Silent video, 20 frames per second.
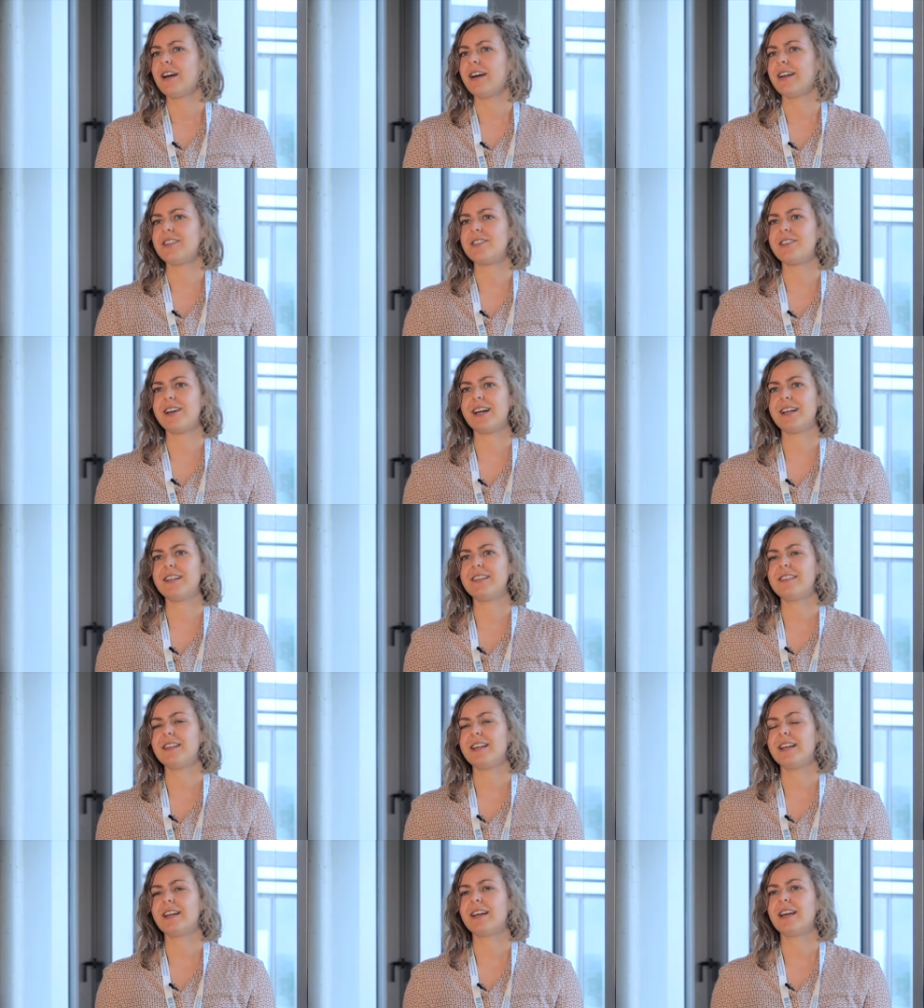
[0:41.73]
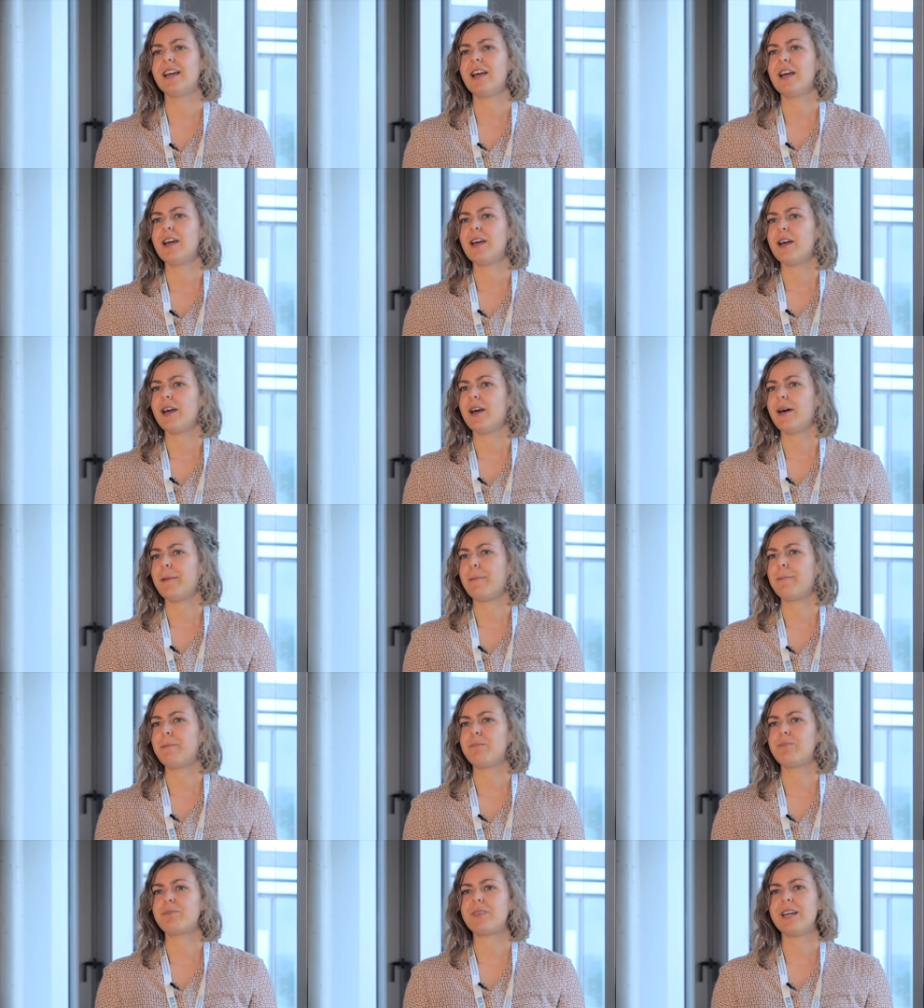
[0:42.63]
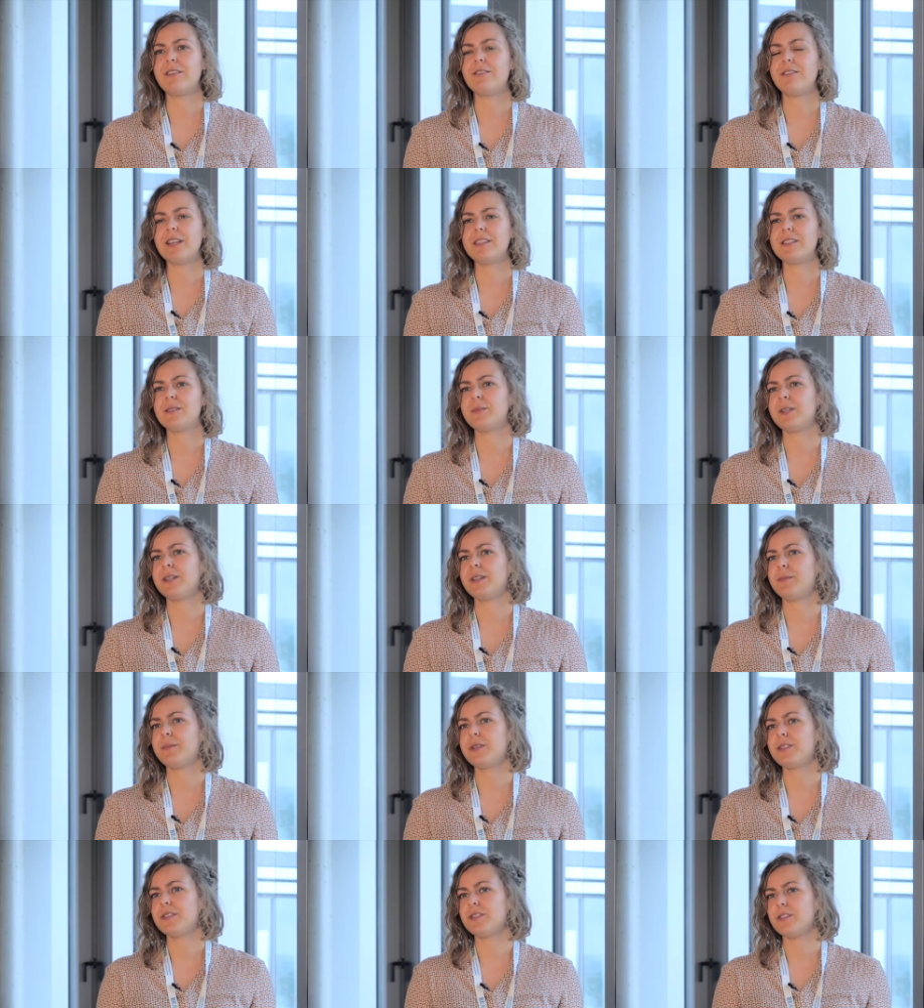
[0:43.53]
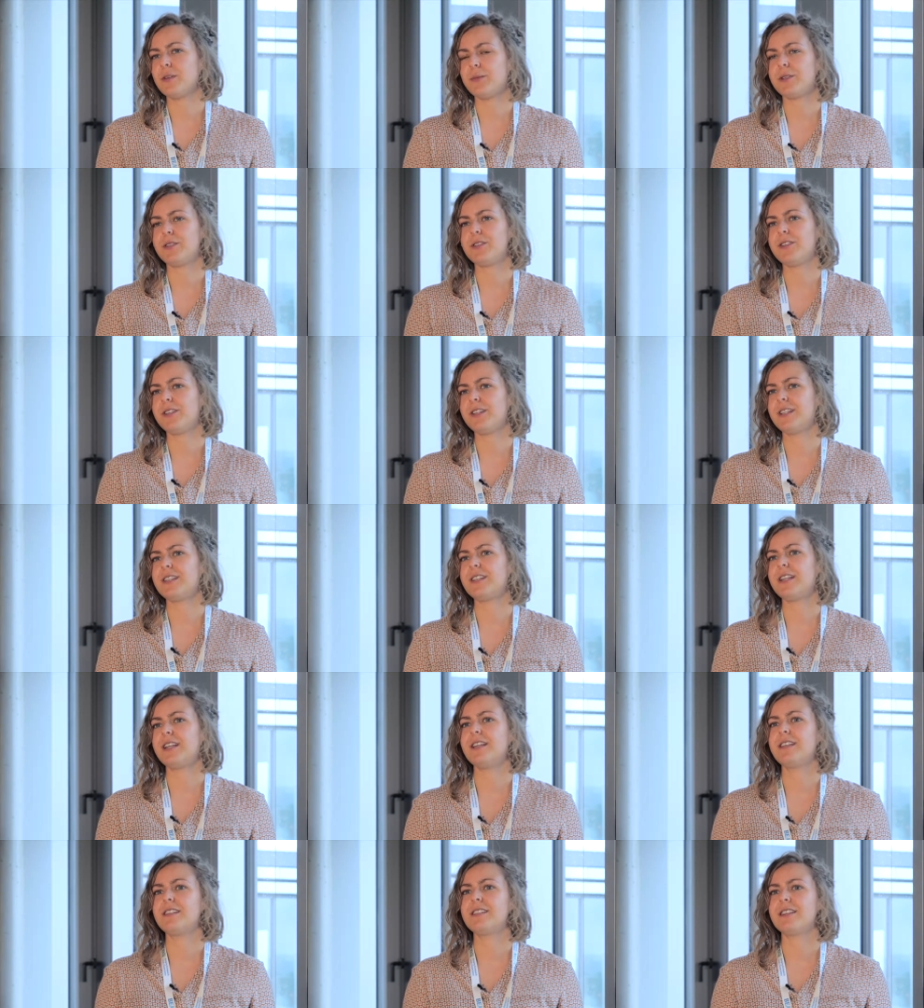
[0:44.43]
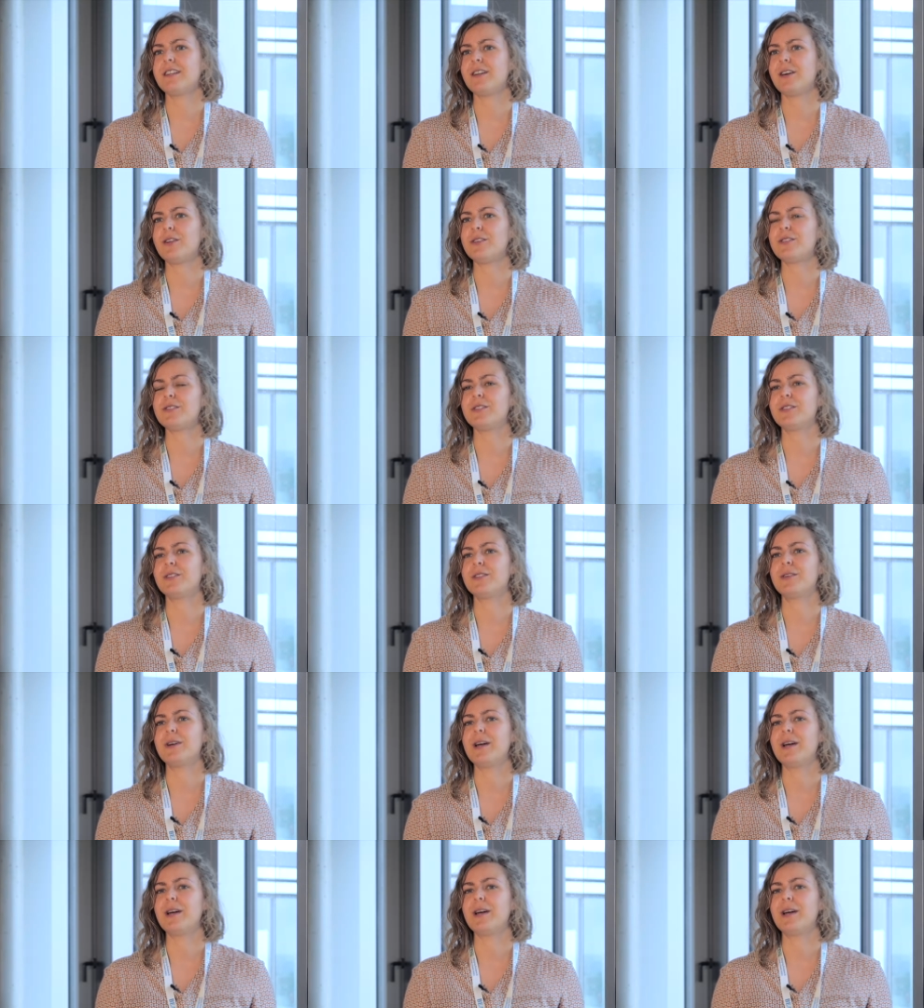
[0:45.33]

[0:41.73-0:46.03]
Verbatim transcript: attracting um, investment and business opportunities, and also,